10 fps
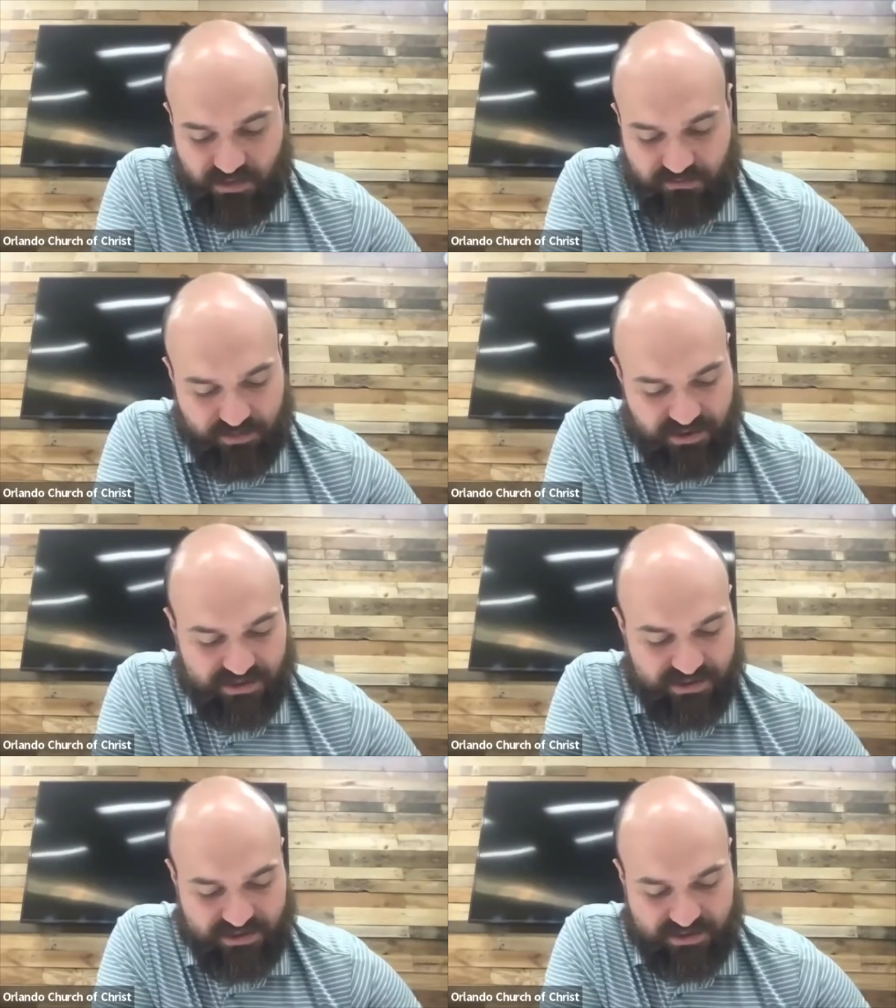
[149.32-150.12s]

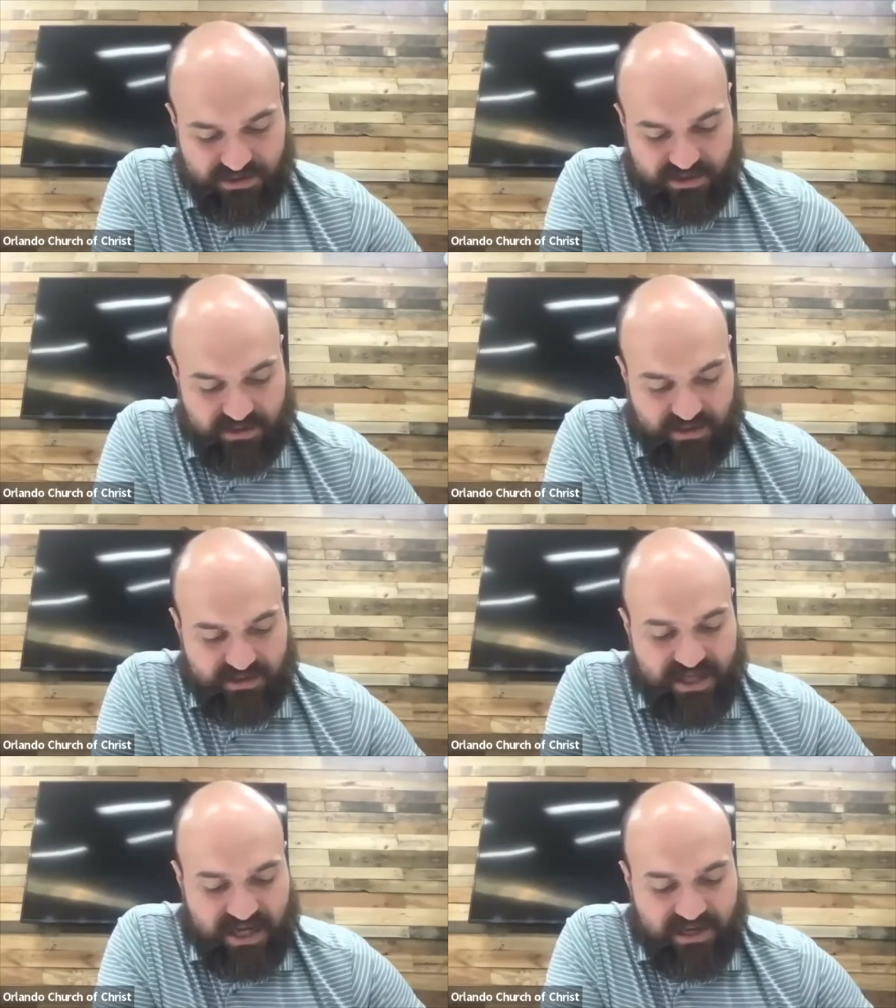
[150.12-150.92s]
but
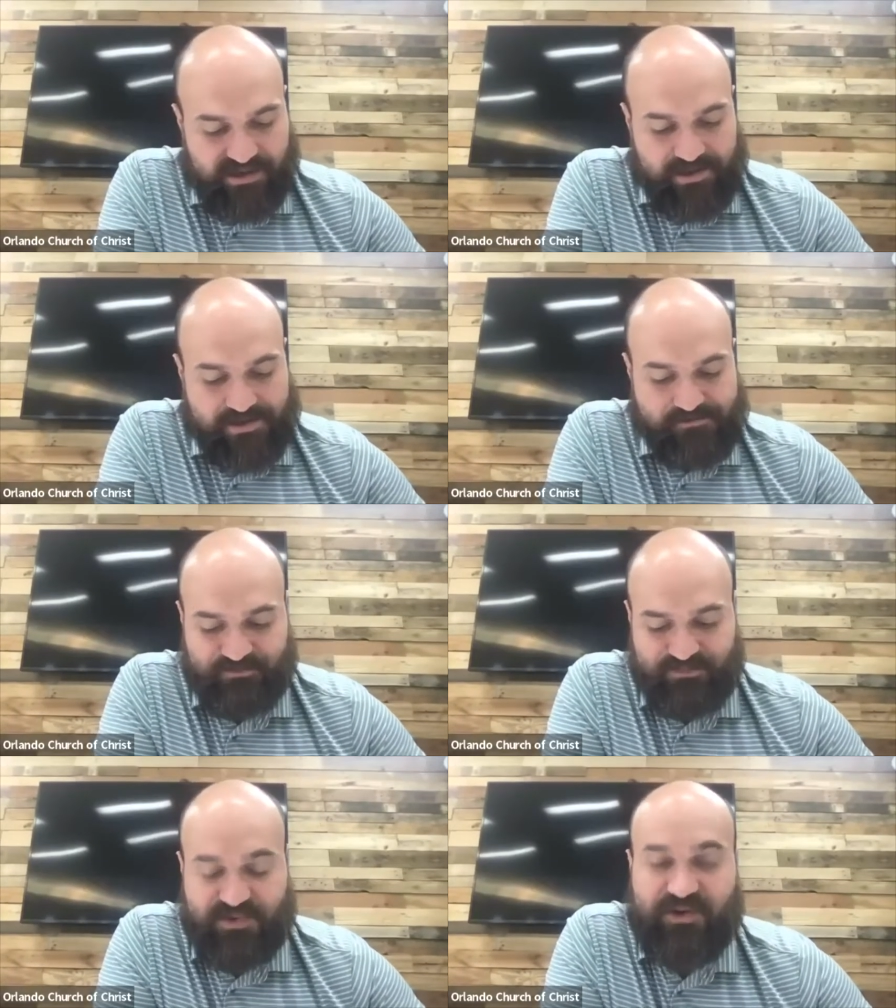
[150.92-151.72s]
yeah,
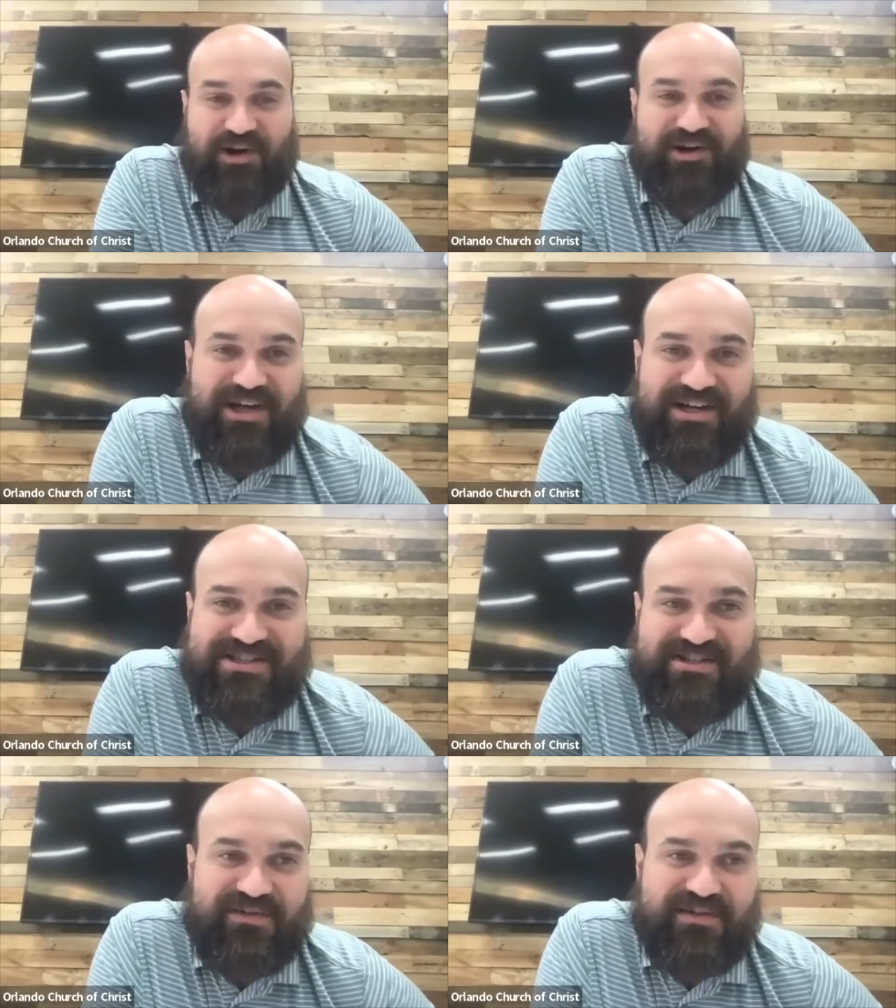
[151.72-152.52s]
um there are a lot of
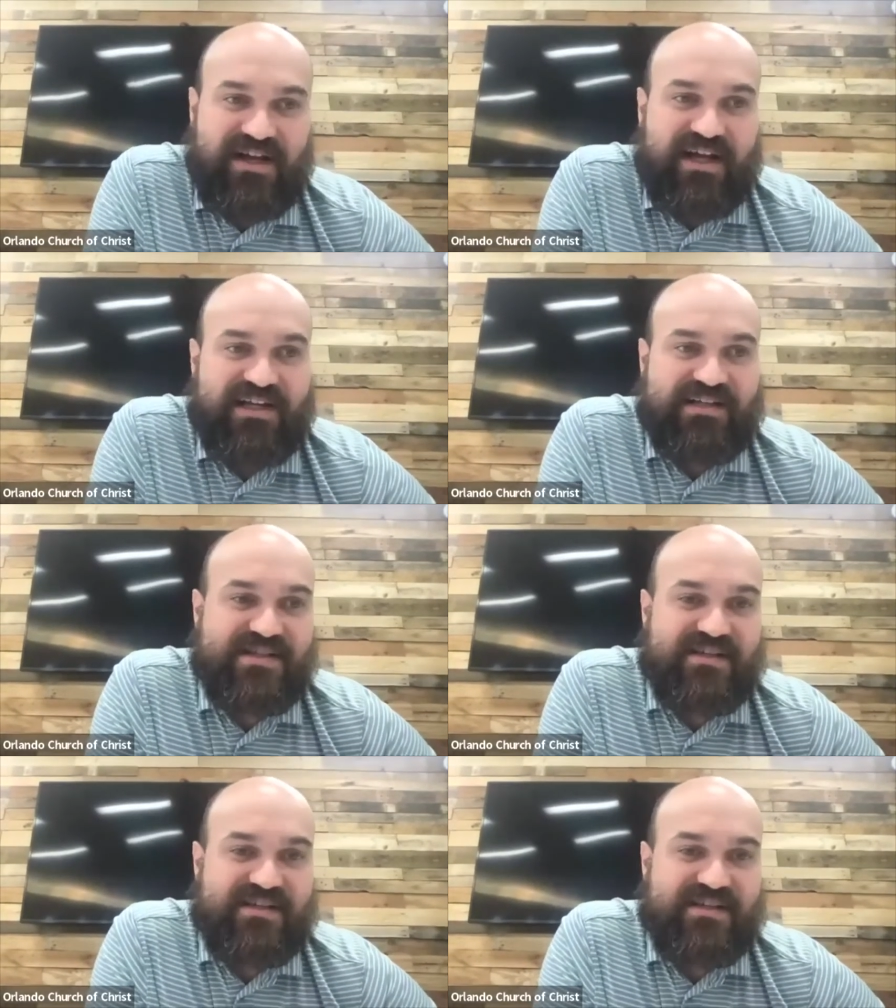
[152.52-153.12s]
silver linings.